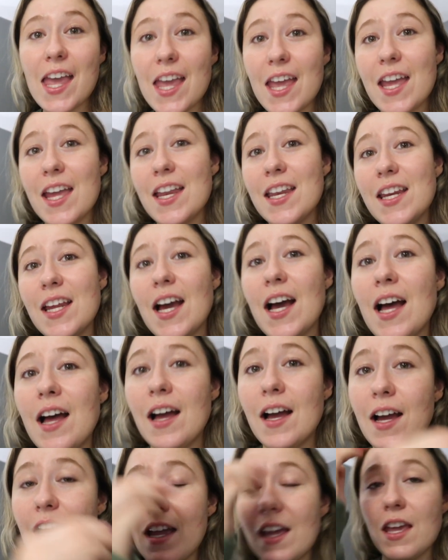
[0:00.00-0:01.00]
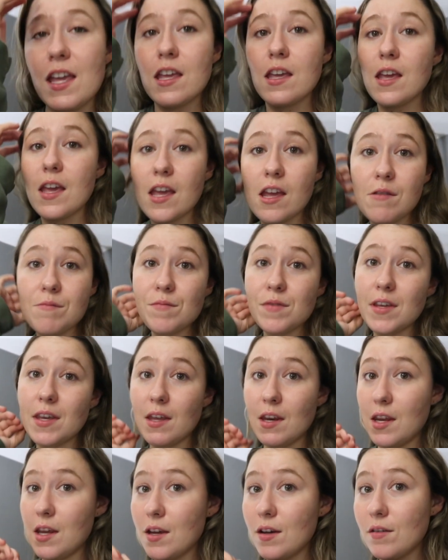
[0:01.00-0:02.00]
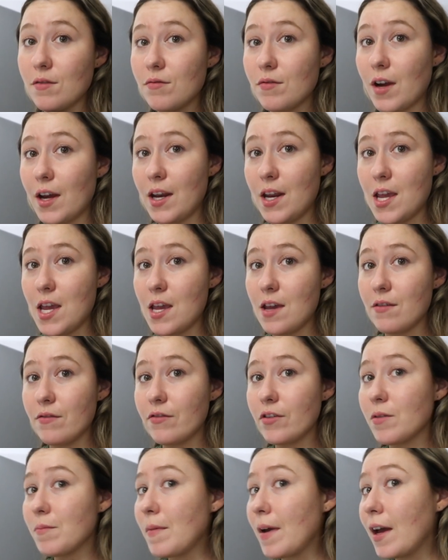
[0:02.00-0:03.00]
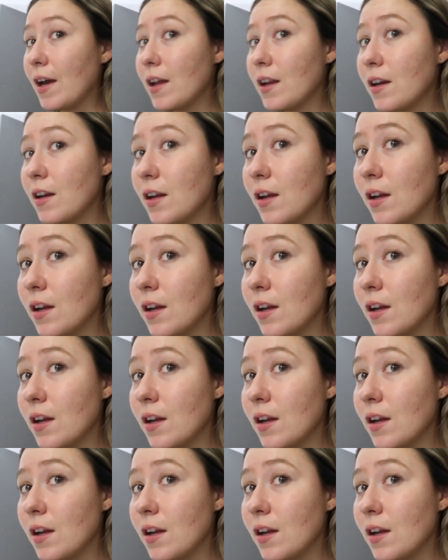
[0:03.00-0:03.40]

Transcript: And I am getting ready for bed.